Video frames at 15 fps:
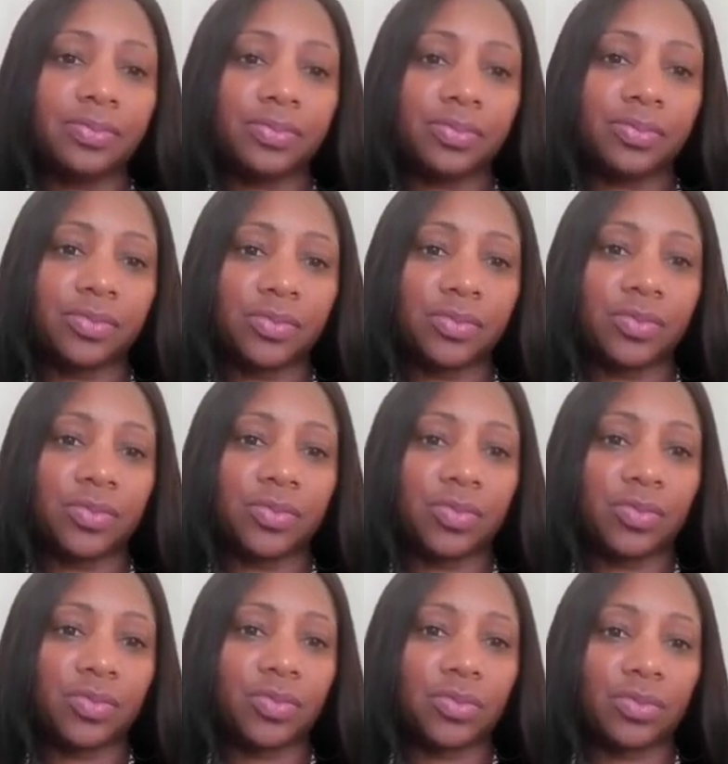
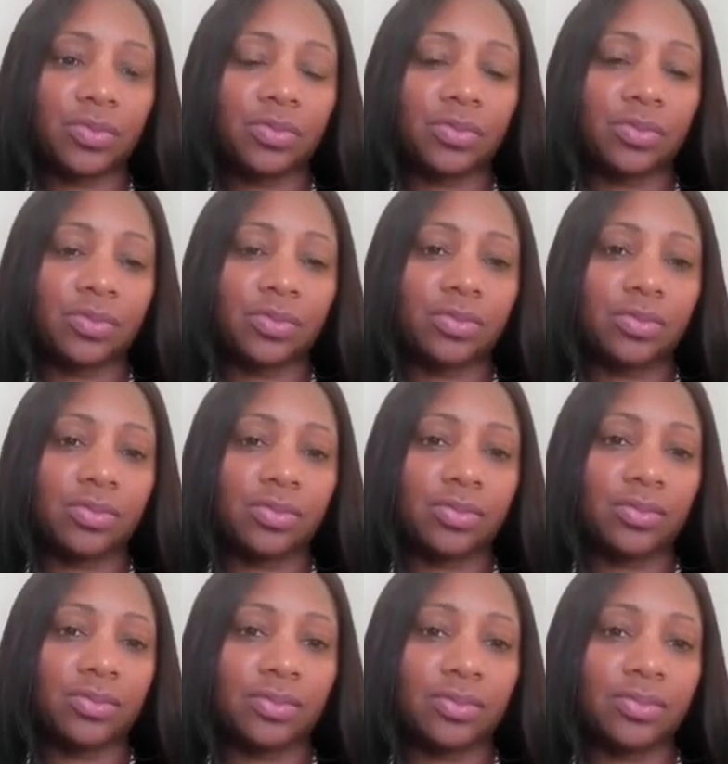
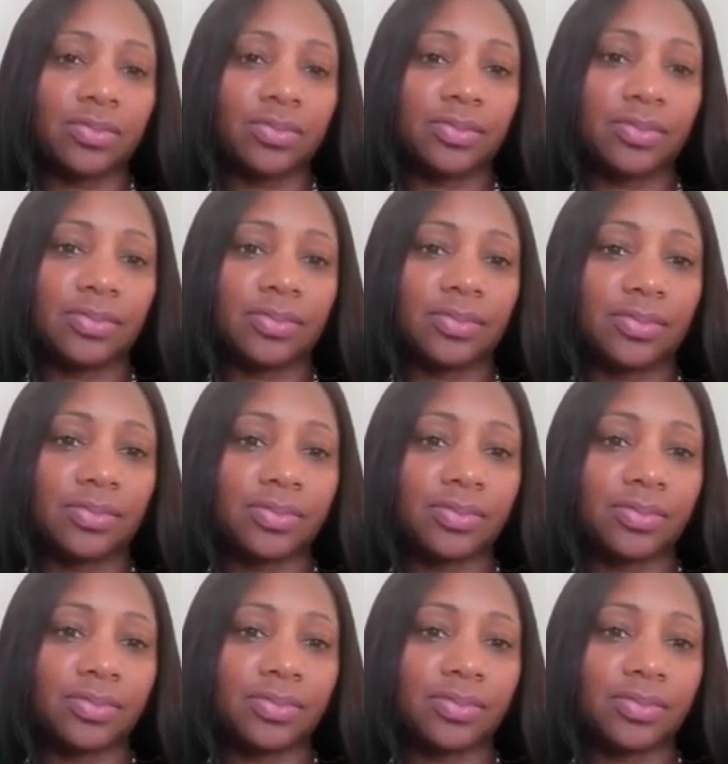(not speaking)